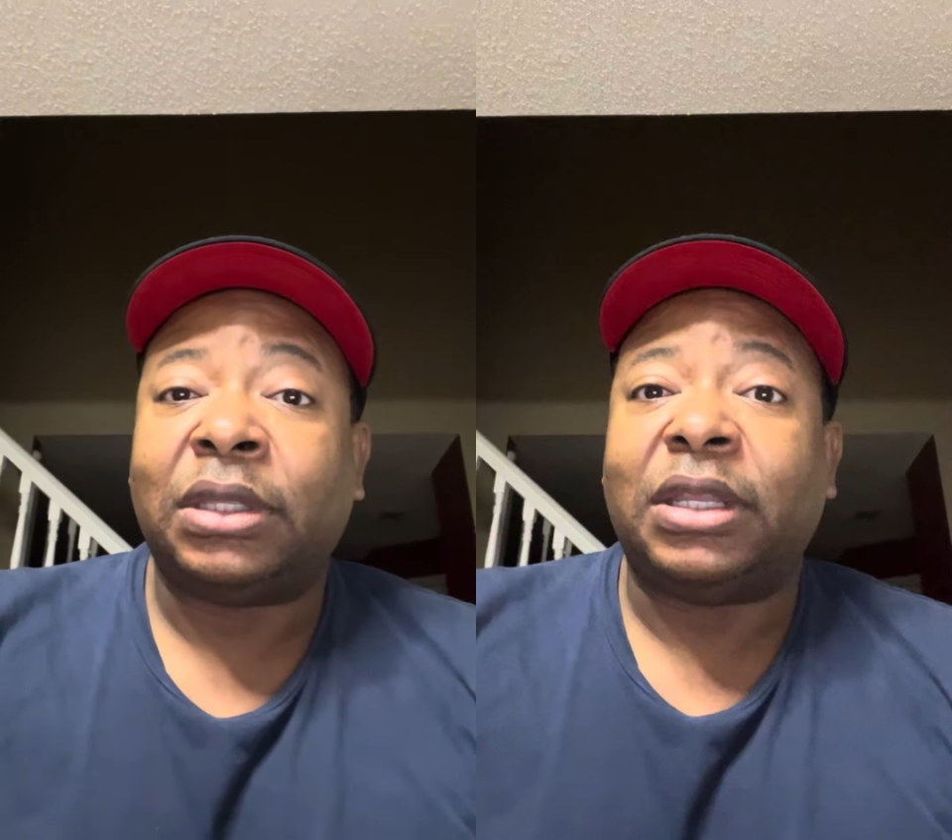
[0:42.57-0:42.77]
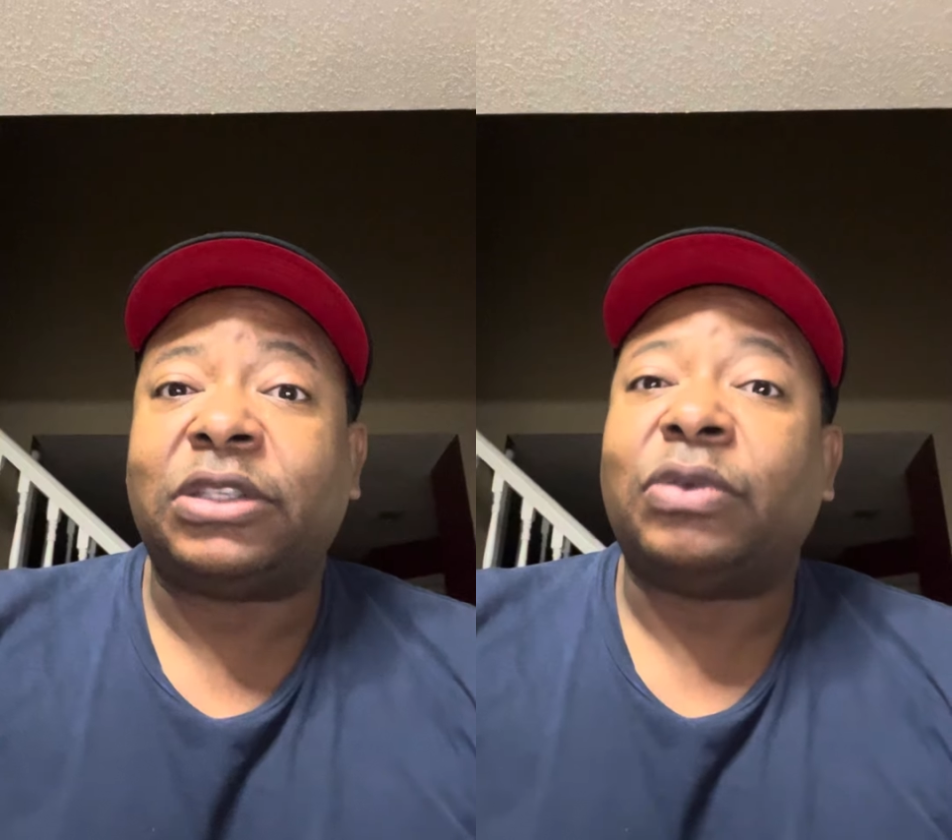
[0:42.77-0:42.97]

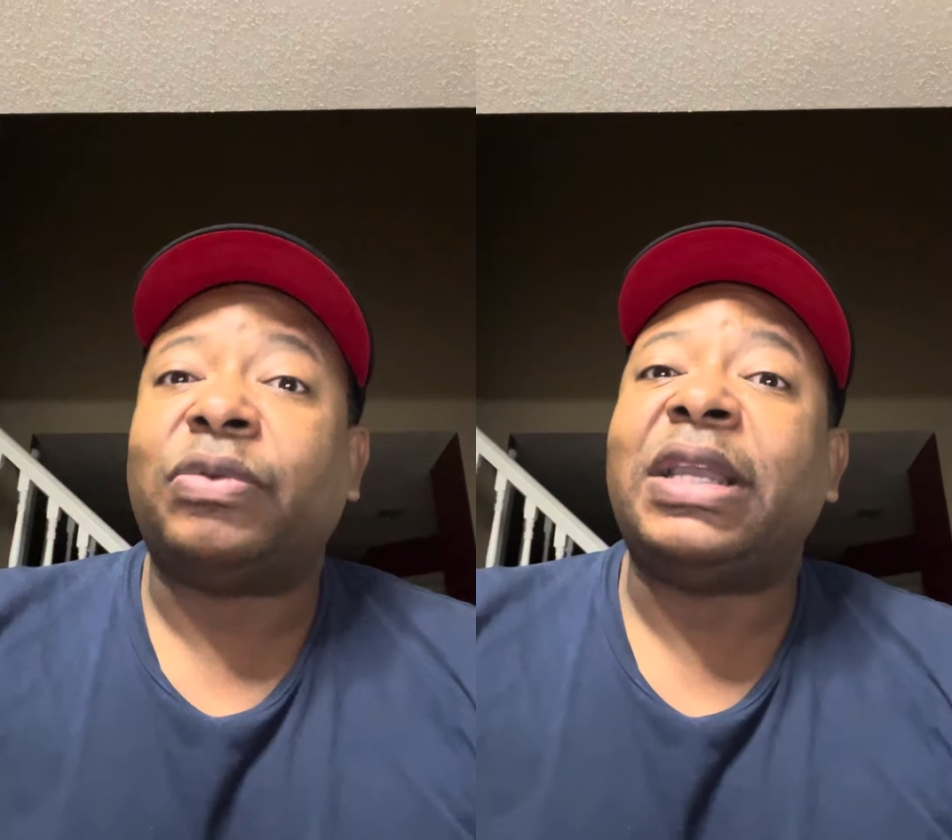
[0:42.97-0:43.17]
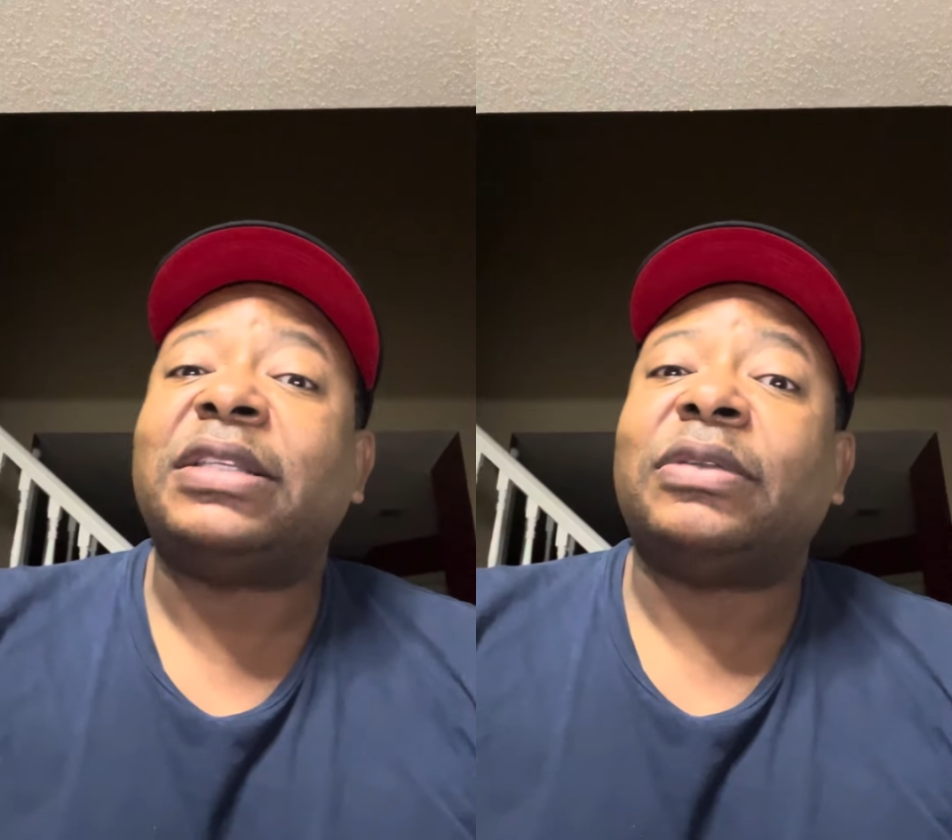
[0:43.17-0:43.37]
There's a
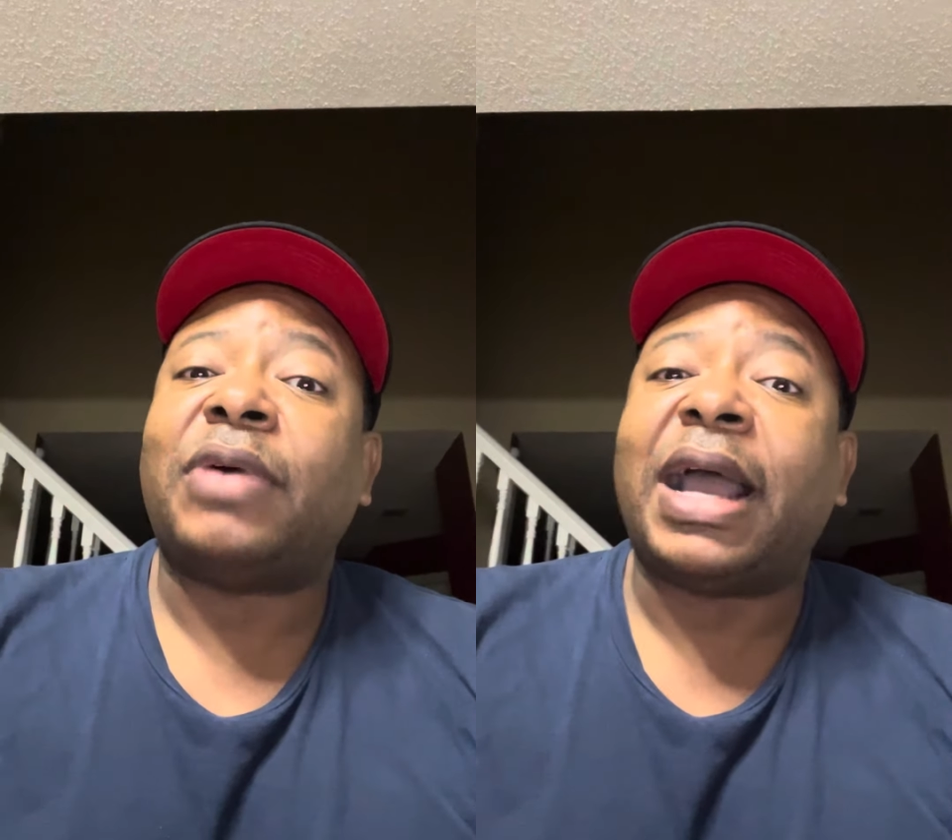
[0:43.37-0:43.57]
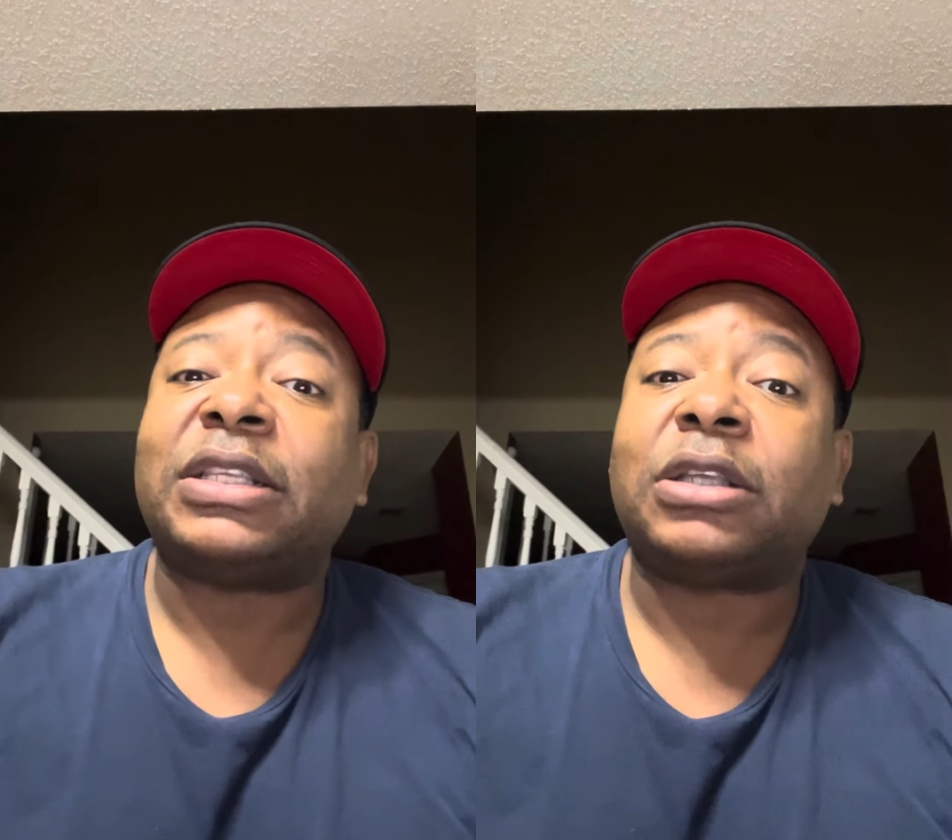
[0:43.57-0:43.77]
reason
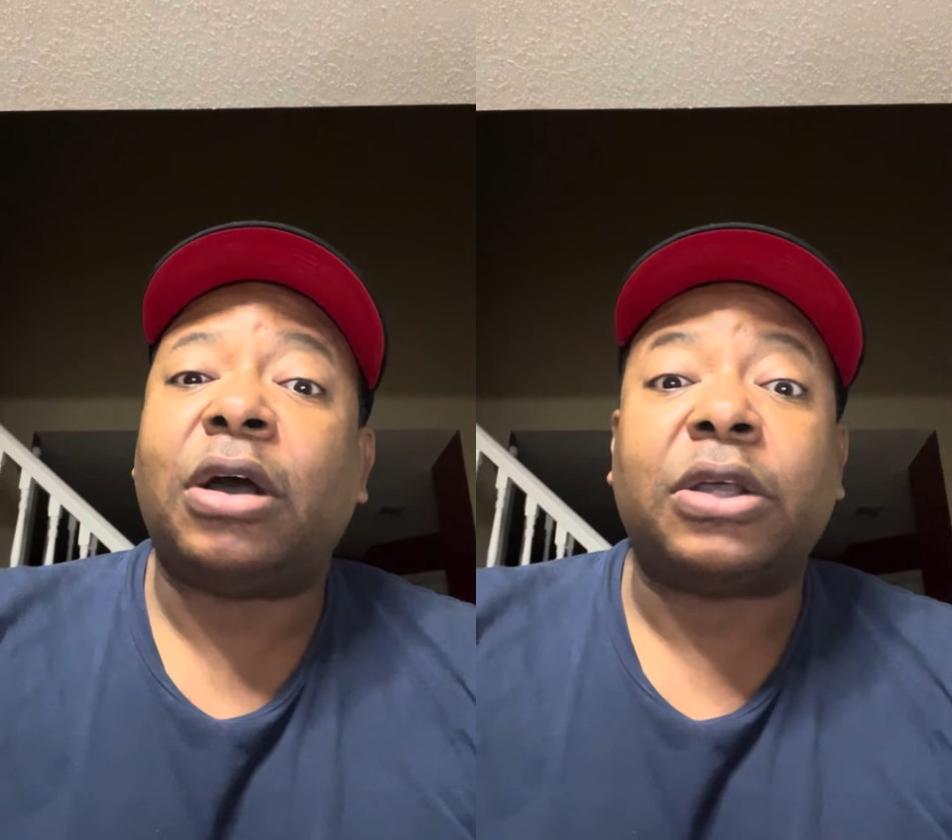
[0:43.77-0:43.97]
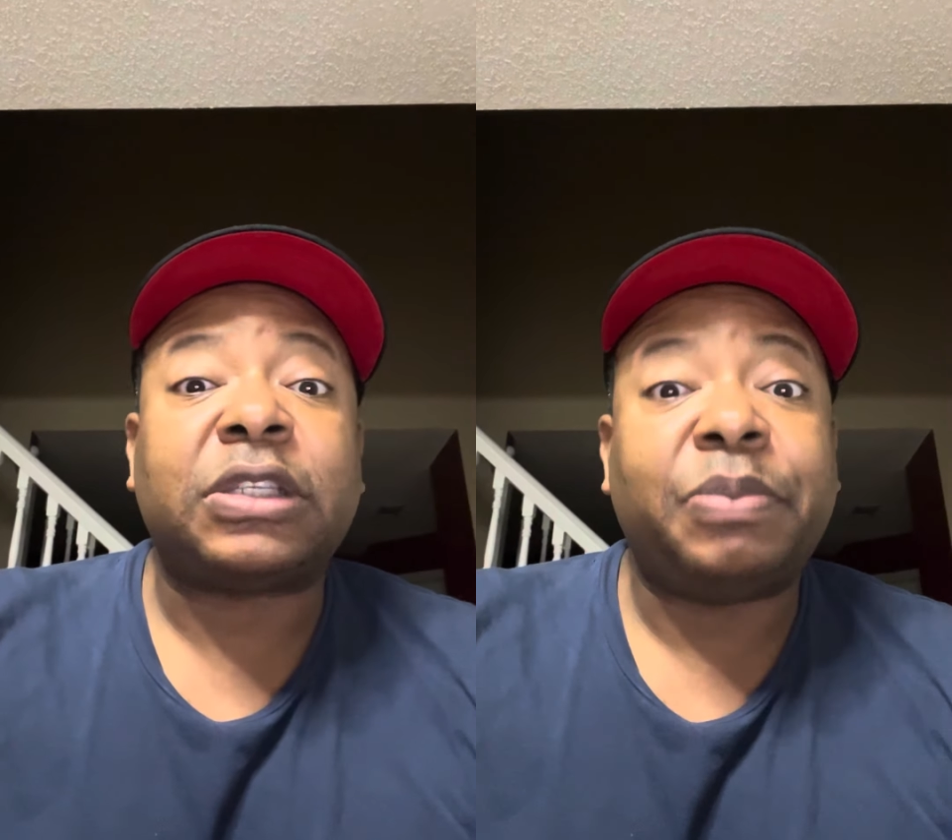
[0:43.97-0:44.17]
why it's
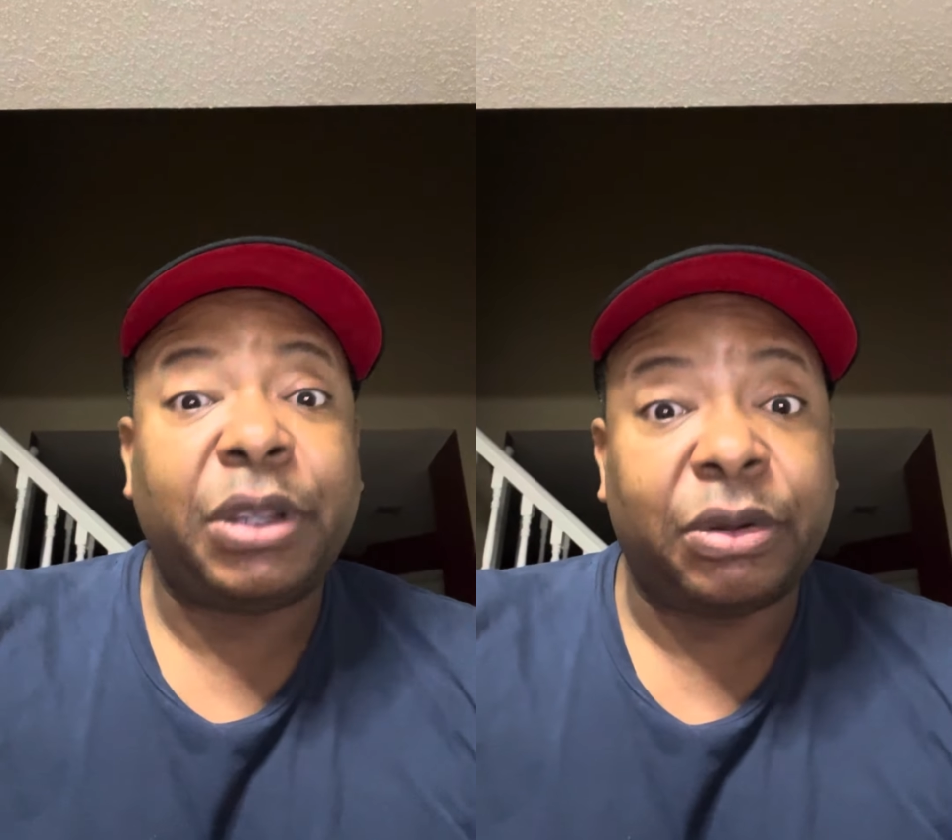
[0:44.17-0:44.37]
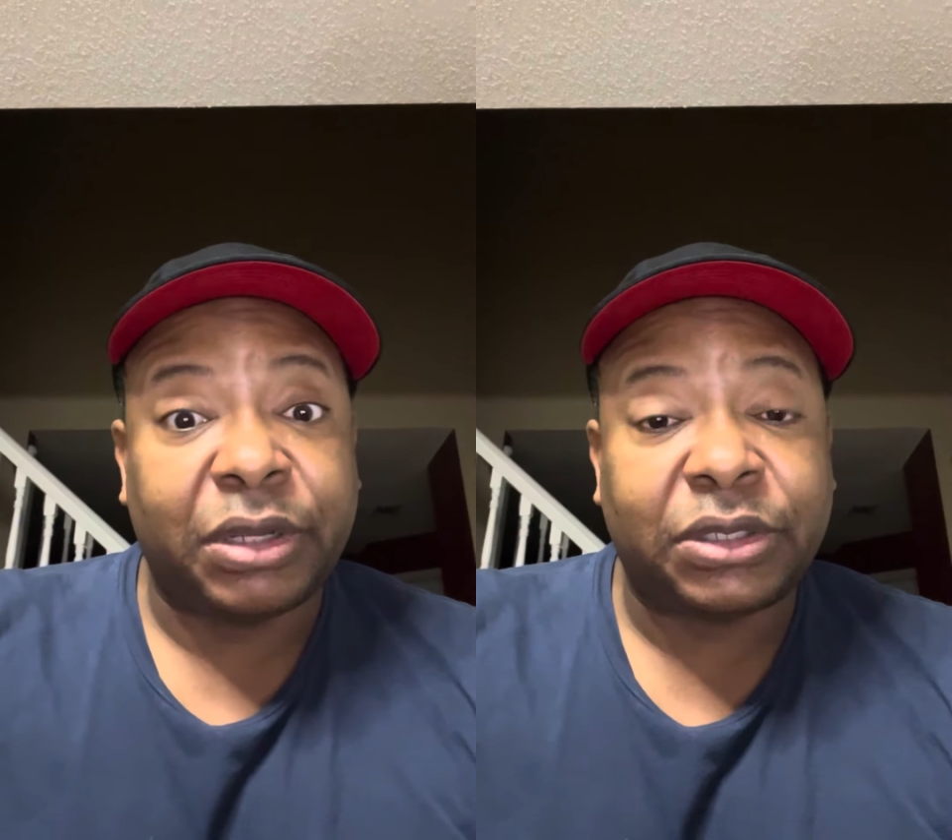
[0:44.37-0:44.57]
called
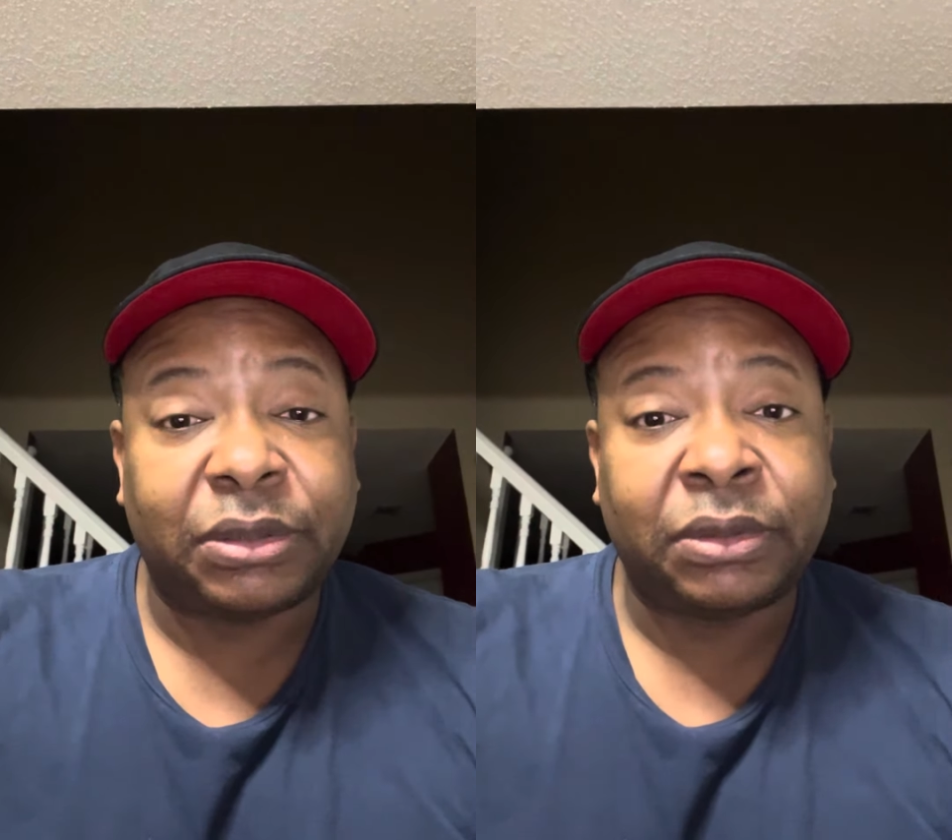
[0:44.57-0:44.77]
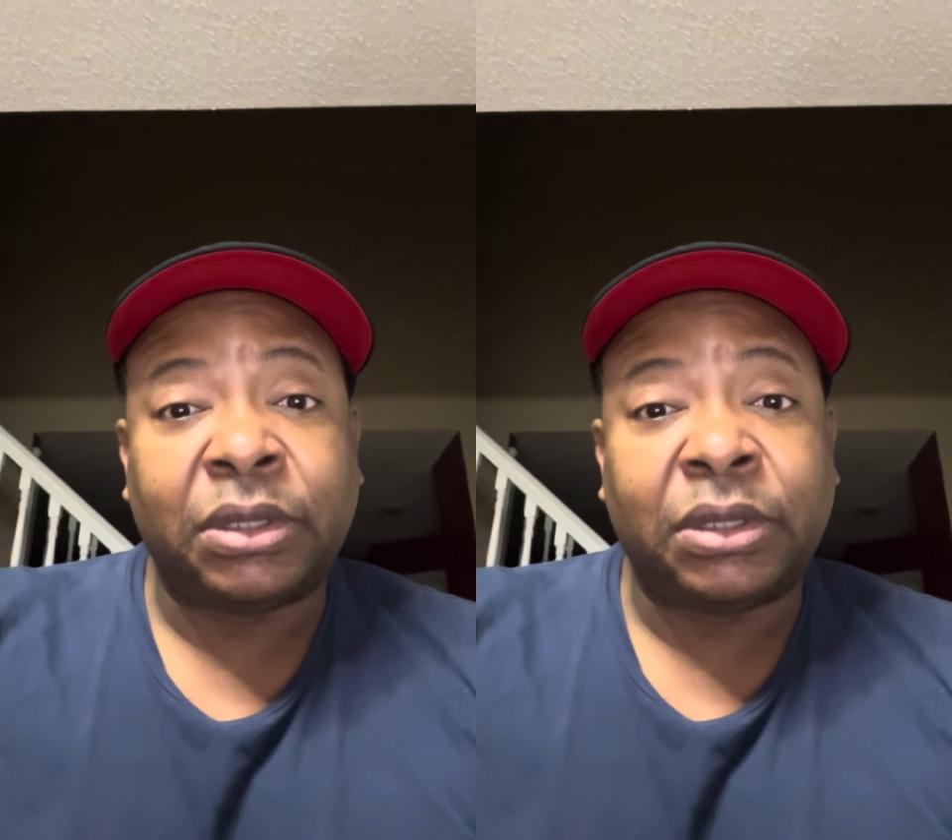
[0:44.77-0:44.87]
spirits.